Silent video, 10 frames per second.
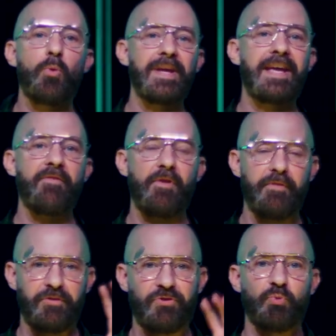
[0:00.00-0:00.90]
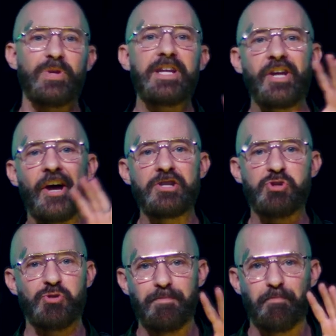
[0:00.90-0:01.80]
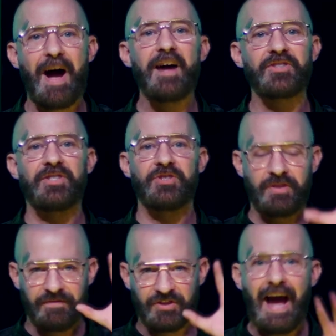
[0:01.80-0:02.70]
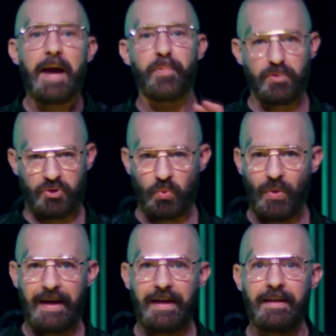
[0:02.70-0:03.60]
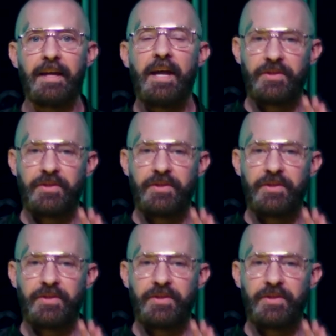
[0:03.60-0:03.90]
we gave over 300 boxes of diapers away